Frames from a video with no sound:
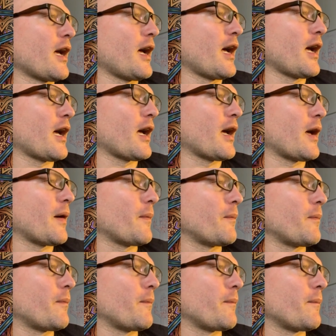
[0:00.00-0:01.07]

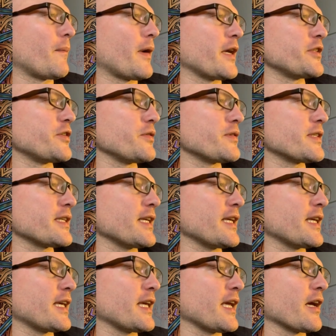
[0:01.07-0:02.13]
as you see
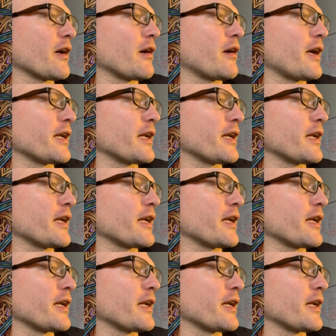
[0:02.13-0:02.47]
here,